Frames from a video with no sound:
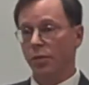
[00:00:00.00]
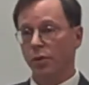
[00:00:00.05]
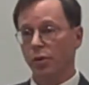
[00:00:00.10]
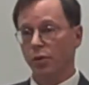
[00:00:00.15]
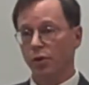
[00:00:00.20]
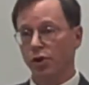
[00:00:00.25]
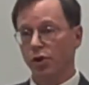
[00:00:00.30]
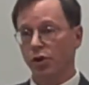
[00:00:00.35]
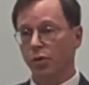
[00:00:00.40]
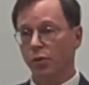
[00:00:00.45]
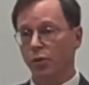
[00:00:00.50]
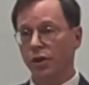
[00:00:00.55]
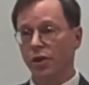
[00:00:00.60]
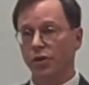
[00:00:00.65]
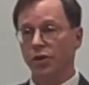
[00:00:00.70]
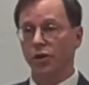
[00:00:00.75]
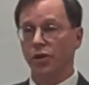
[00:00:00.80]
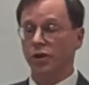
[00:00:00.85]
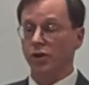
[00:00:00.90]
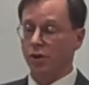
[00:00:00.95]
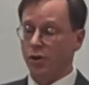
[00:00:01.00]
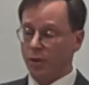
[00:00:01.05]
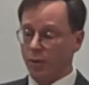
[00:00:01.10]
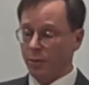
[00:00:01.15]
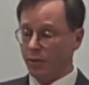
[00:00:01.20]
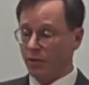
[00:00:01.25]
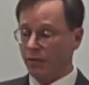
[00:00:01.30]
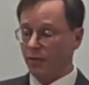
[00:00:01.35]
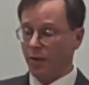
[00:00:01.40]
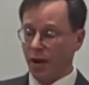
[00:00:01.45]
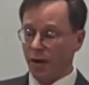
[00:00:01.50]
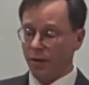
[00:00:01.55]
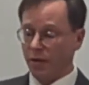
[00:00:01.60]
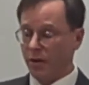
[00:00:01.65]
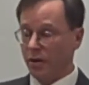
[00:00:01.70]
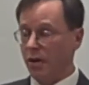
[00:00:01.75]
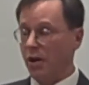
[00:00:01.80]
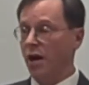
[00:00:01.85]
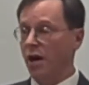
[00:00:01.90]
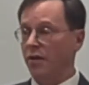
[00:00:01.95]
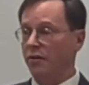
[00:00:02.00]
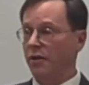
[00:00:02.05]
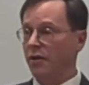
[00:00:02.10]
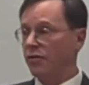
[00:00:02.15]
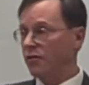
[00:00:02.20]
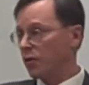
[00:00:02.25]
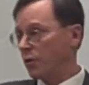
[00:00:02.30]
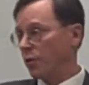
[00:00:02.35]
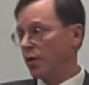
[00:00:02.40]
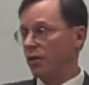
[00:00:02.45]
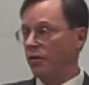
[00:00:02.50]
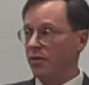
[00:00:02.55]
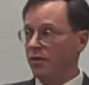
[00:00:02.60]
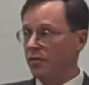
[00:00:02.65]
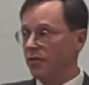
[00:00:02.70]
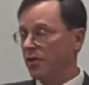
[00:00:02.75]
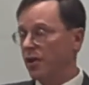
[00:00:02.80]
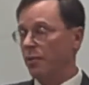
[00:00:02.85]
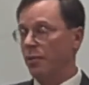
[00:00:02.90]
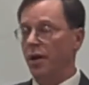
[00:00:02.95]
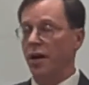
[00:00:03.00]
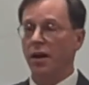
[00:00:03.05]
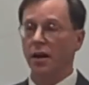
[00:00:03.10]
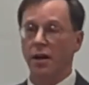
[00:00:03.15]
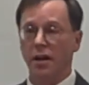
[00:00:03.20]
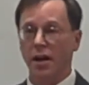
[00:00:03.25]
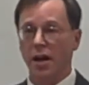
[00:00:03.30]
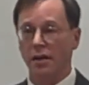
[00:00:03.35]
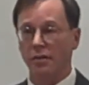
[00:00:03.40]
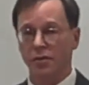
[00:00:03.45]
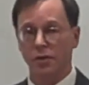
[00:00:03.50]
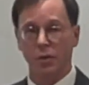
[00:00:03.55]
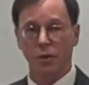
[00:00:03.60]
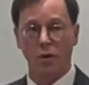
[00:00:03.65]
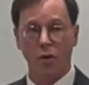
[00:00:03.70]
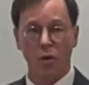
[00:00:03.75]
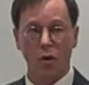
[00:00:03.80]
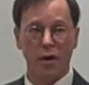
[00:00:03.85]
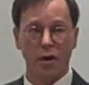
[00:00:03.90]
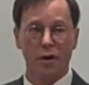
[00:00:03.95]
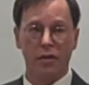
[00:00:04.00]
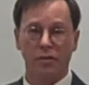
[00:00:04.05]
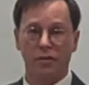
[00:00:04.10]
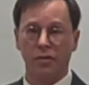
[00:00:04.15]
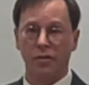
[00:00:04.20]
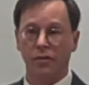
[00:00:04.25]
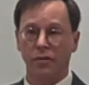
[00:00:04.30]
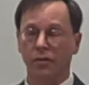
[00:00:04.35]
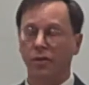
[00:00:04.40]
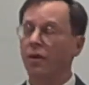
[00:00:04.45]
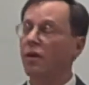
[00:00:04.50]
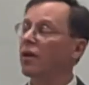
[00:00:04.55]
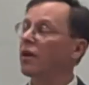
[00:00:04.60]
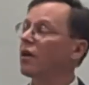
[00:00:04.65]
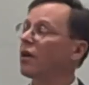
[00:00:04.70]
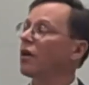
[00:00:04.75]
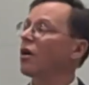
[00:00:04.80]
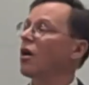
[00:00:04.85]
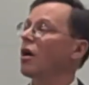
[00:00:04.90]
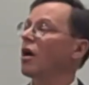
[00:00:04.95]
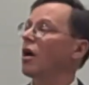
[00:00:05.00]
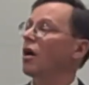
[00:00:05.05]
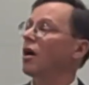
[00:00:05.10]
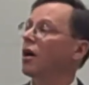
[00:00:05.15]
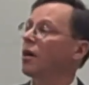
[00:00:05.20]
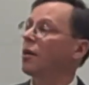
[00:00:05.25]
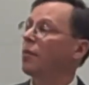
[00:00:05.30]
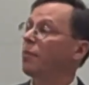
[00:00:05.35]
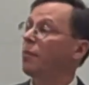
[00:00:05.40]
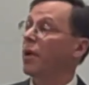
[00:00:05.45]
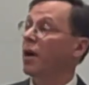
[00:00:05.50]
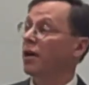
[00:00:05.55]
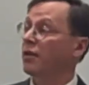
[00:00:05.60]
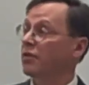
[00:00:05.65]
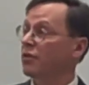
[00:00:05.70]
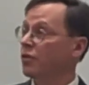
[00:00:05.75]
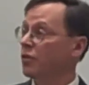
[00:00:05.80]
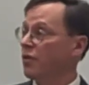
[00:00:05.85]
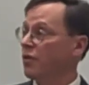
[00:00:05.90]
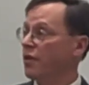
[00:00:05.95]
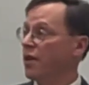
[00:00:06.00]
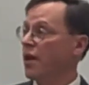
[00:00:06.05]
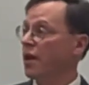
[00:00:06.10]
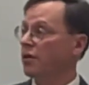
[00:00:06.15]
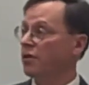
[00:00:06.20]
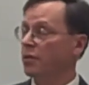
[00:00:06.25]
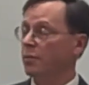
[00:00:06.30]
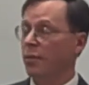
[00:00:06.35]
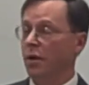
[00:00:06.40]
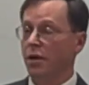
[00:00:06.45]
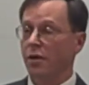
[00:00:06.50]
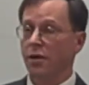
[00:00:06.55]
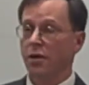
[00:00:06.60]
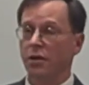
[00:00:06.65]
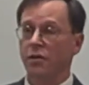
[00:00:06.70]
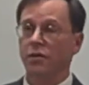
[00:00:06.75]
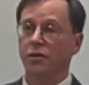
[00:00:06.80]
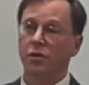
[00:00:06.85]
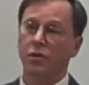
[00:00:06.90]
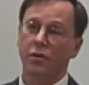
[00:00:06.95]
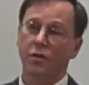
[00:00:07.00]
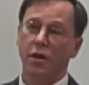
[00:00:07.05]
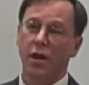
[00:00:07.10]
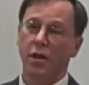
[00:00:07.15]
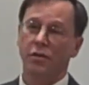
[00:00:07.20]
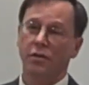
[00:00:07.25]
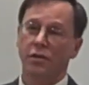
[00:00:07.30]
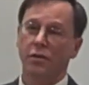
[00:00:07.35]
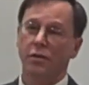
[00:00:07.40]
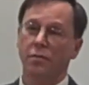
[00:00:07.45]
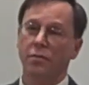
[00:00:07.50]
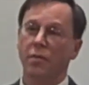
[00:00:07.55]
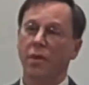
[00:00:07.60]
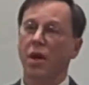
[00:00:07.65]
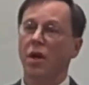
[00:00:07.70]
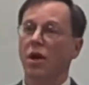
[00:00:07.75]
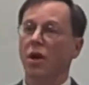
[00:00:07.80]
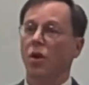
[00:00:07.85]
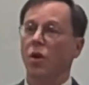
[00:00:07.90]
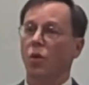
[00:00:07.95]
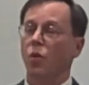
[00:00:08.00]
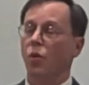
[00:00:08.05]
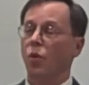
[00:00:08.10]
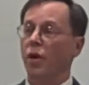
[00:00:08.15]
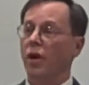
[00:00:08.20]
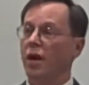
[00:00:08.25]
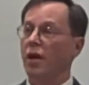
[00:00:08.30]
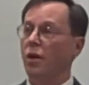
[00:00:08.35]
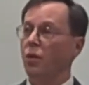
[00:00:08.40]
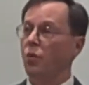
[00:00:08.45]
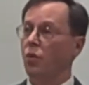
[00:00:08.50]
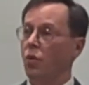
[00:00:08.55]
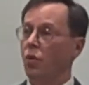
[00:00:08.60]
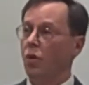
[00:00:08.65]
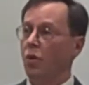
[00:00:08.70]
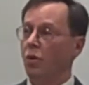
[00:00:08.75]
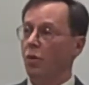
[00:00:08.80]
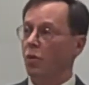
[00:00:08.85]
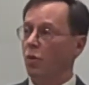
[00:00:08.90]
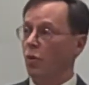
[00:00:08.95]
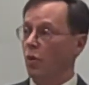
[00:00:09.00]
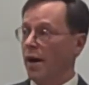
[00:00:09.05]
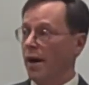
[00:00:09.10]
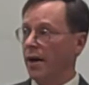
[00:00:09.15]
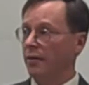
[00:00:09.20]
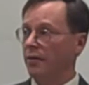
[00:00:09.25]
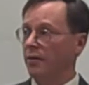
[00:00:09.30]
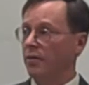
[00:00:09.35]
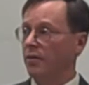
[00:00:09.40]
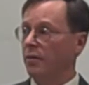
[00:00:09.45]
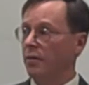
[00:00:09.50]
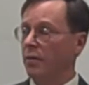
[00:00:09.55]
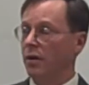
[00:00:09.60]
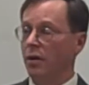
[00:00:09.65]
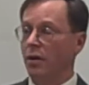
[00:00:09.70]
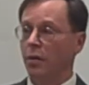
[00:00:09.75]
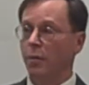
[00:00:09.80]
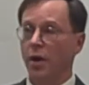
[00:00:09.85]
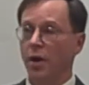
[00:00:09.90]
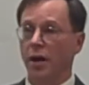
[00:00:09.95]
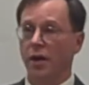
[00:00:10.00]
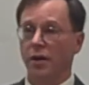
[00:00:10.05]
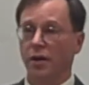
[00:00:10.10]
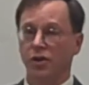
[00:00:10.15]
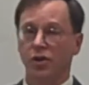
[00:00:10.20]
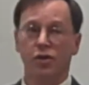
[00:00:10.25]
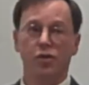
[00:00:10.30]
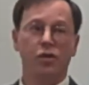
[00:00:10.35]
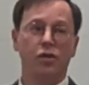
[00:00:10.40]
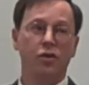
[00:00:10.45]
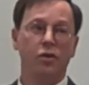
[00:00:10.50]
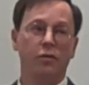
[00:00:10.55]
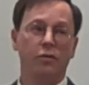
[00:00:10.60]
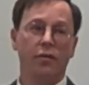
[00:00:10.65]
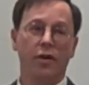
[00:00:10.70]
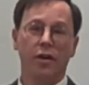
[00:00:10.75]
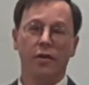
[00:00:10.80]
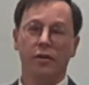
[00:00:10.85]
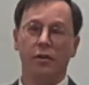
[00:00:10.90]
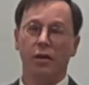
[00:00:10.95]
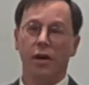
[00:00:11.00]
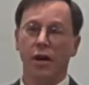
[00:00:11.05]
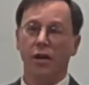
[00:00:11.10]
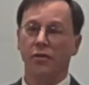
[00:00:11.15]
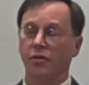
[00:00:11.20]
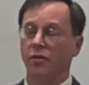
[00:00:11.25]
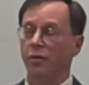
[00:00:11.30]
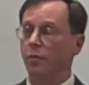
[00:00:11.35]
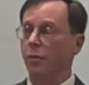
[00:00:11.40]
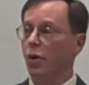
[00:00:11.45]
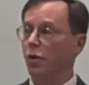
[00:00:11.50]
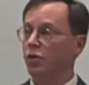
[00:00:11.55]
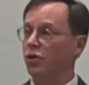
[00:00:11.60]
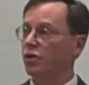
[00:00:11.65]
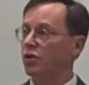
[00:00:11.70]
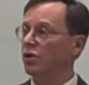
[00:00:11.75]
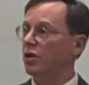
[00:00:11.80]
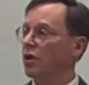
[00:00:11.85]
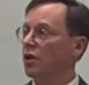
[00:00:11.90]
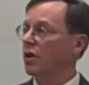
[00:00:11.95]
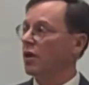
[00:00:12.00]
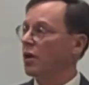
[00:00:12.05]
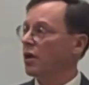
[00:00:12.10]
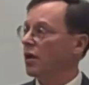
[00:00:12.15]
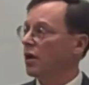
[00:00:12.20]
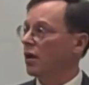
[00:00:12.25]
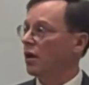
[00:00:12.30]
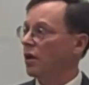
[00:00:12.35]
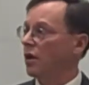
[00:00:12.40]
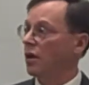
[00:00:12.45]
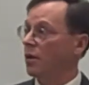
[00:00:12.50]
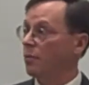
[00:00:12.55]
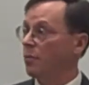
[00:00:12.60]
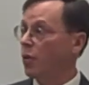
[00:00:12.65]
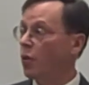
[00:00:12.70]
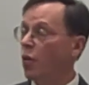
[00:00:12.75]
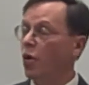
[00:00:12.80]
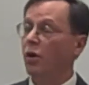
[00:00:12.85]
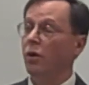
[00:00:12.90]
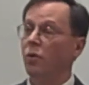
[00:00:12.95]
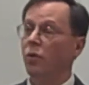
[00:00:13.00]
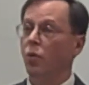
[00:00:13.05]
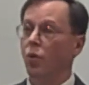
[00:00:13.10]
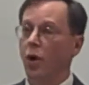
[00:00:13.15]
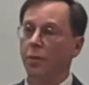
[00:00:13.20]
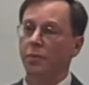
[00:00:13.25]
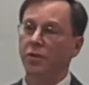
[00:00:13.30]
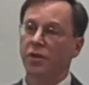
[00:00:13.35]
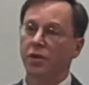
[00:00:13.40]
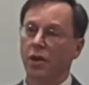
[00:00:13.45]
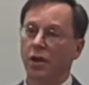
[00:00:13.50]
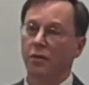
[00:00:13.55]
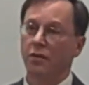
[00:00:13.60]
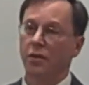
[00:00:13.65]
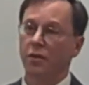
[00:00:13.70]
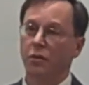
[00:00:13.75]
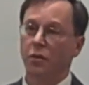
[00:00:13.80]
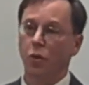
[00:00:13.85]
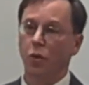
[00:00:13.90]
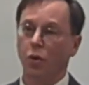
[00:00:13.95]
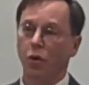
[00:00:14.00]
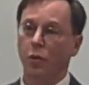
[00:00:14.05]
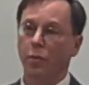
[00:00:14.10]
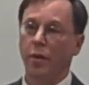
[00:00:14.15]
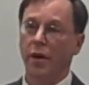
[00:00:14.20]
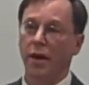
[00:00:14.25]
pollution research to provide their content so we could disseminate it out to our audiences. By the year 2000, we were ranked by an external vendor as the most important website that the World